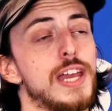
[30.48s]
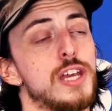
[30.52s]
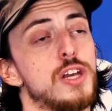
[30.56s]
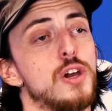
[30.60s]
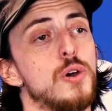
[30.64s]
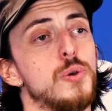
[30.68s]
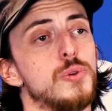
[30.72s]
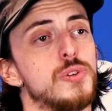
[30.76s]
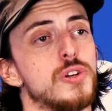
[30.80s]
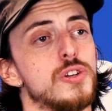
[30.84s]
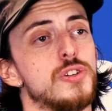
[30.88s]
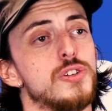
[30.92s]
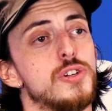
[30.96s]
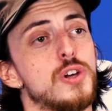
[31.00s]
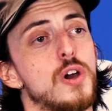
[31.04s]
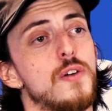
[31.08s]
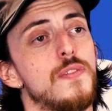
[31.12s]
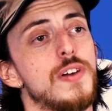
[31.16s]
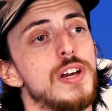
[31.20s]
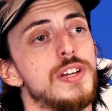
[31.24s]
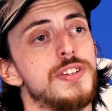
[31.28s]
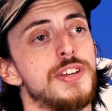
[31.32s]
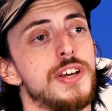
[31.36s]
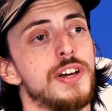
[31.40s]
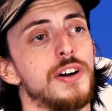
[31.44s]
It uses
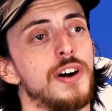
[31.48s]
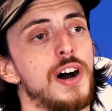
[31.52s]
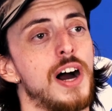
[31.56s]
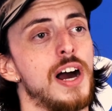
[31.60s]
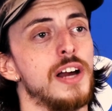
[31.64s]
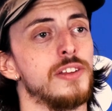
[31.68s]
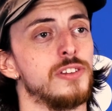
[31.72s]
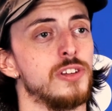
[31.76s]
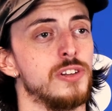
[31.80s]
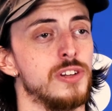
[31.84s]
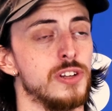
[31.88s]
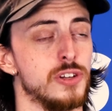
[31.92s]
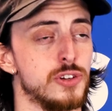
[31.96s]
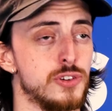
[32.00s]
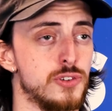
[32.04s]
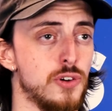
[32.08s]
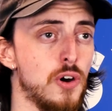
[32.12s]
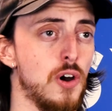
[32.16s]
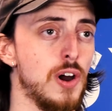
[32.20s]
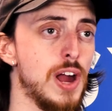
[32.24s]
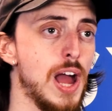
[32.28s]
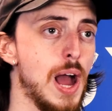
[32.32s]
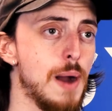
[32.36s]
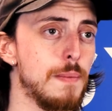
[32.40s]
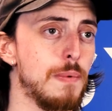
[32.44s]
UVC light to
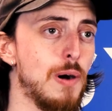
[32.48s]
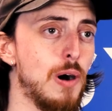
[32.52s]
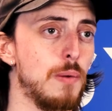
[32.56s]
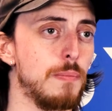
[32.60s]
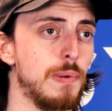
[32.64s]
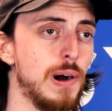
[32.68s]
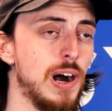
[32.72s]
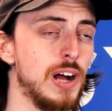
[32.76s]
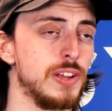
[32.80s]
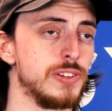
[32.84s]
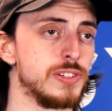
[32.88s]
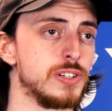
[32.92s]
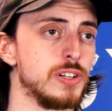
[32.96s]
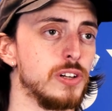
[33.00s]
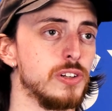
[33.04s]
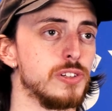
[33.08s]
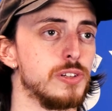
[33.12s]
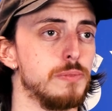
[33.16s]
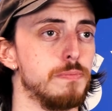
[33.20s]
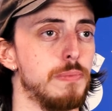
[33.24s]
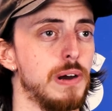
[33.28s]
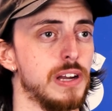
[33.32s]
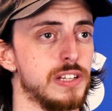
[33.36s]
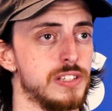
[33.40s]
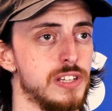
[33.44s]
destroy airborne particles
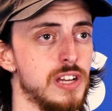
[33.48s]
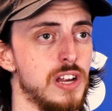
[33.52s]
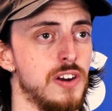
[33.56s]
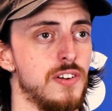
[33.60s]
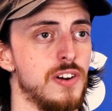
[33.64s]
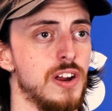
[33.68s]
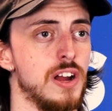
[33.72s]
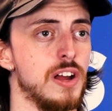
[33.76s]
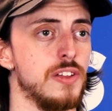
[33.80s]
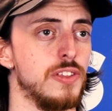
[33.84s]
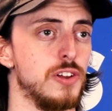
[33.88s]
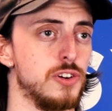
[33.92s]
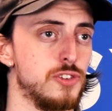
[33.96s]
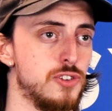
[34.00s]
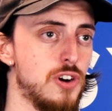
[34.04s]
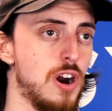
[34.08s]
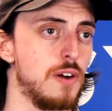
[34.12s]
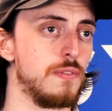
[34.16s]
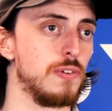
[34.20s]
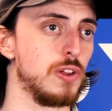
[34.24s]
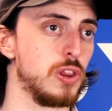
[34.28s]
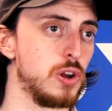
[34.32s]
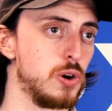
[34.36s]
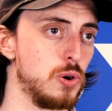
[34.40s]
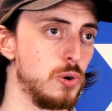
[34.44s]
and bacteria that
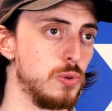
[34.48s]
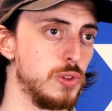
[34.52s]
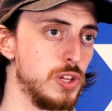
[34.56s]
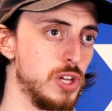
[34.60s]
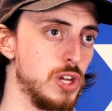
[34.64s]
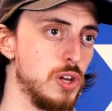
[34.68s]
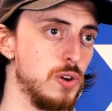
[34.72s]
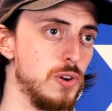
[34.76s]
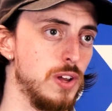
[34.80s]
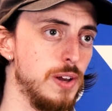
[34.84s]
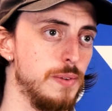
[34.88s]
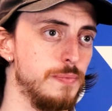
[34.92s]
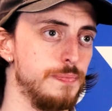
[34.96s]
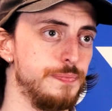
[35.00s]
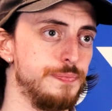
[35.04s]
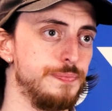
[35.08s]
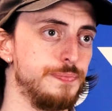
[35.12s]
travel through the unit.